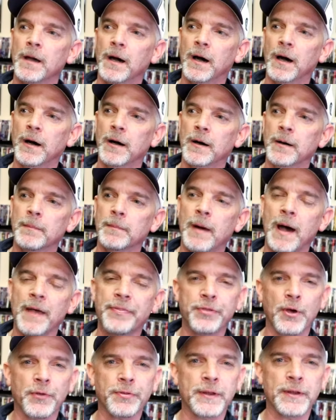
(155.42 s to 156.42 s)
Um, I
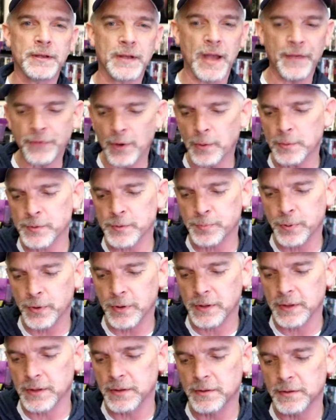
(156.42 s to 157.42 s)
thought they, I thought it was
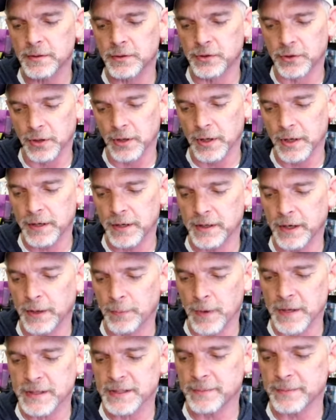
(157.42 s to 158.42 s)
pretty good.
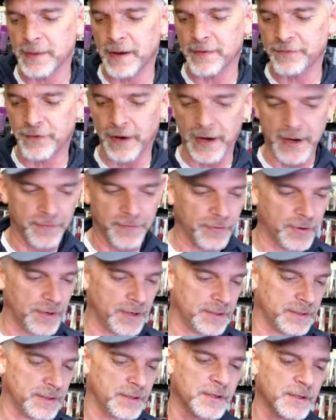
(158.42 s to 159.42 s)
It wasn't my
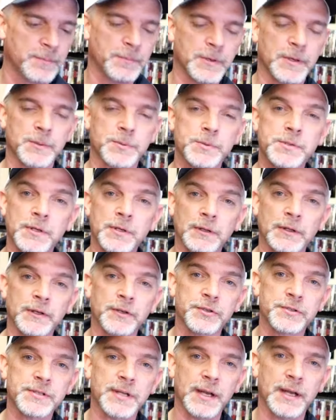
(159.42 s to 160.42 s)
favorite, but it was still
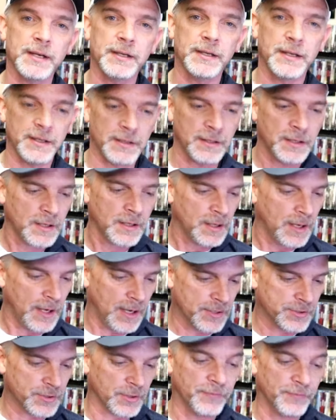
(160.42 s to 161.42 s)
entertaining,
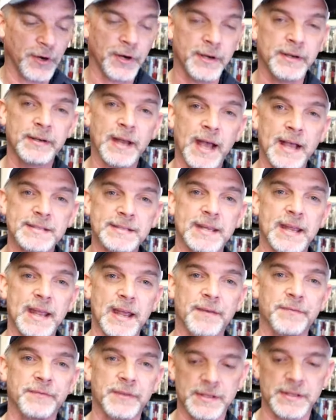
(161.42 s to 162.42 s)
and so very nice to
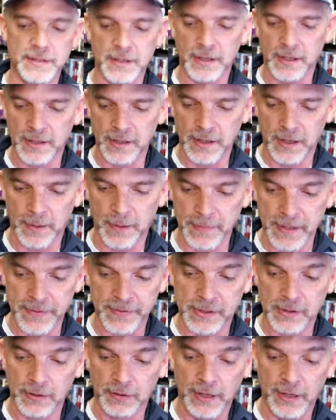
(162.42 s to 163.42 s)
have these um, in
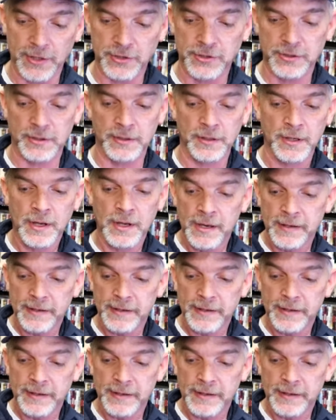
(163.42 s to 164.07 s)
the collection.